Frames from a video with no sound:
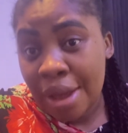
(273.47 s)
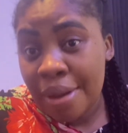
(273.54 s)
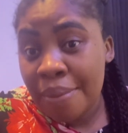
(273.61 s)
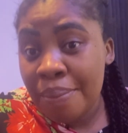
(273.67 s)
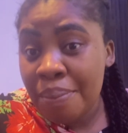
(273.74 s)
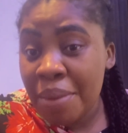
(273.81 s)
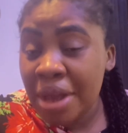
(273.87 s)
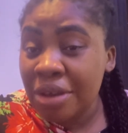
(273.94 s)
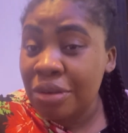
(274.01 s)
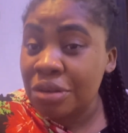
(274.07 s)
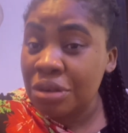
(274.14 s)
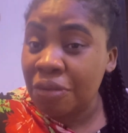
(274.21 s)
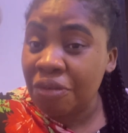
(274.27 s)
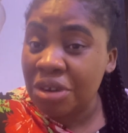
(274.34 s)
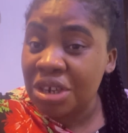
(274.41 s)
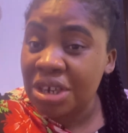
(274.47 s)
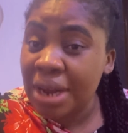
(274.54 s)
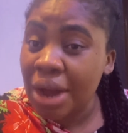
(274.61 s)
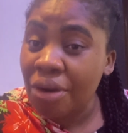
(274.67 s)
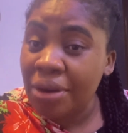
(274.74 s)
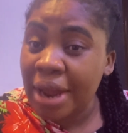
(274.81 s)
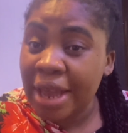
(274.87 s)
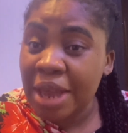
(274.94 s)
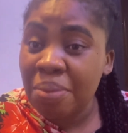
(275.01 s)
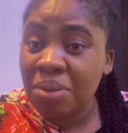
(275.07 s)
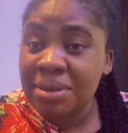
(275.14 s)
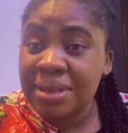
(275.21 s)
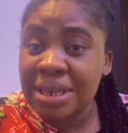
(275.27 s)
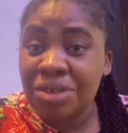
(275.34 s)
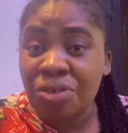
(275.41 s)
Make use of original honey. I keep
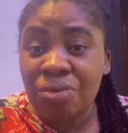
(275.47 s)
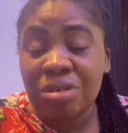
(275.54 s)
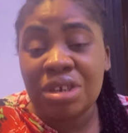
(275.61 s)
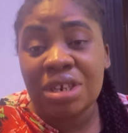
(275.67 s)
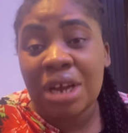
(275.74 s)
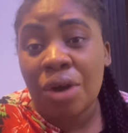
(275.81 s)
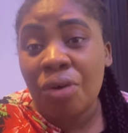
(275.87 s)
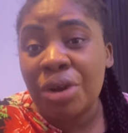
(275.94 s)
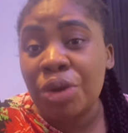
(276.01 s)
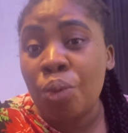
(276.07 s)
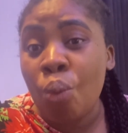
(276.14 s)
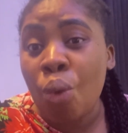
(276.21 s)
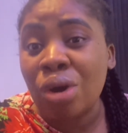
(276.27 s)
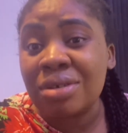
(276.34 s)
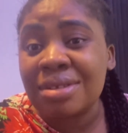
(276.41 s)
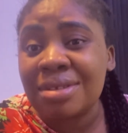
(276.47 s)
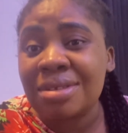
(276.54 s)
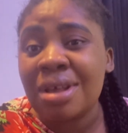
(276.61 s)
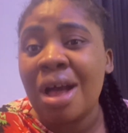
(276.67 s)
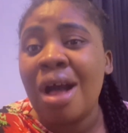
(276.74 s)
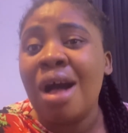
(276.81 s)
on saying original honey works